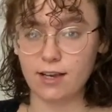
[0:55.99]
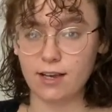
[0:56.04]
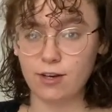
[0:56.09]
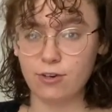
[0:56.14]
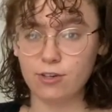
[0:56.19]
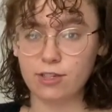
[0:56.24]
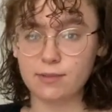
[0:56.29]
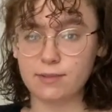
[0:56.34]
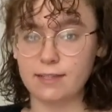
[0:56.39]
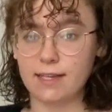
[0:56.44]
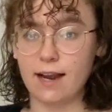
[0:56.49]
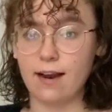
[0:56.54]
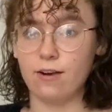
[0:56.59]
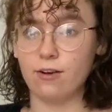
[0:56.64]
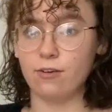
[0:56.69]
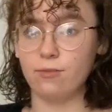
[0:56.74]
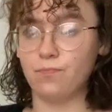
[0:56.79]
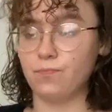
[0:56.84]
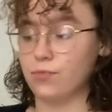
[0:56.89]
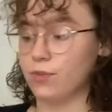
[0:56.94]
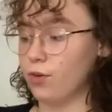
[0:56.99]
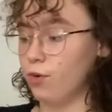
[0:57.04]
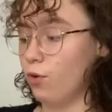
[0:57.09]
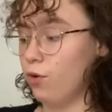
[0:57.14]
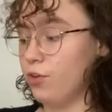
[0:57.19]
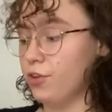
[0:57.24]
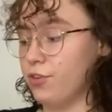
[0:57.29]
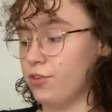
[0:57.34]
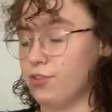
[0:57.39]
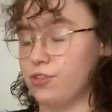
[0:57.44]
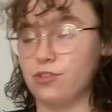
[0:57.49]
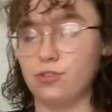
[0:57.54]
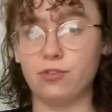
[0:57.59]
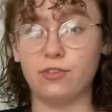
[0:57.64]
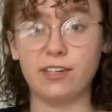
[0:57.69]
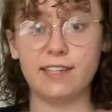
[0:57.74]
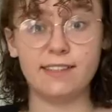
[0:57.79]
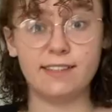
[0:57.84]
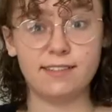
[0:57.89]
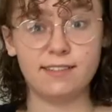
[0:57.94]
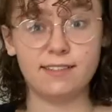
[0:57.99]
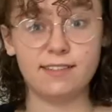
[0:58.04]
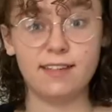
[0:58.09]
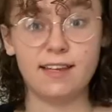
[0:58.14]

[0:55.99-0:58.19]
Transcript: Christmas carol, all the other stories,